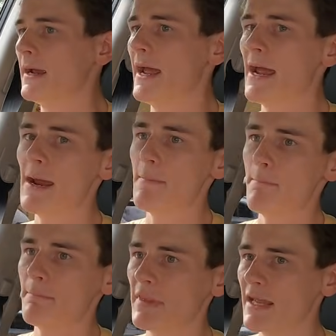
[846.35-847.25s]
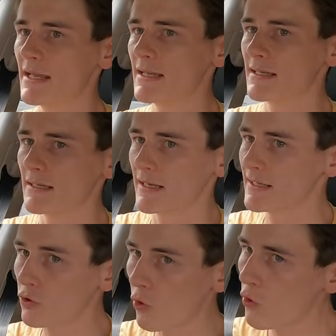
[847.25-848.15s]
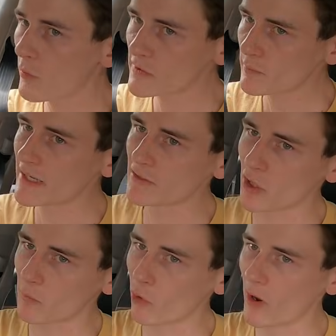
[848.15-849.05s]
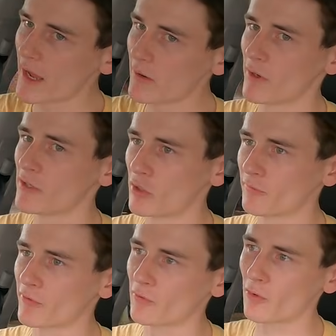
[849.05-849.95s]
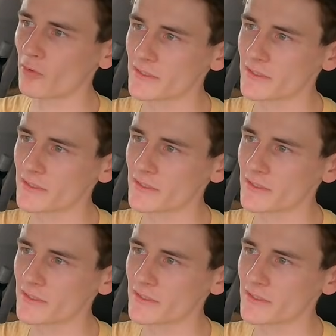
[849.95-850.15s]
There is almost pin drop quiet when you're off the throttle.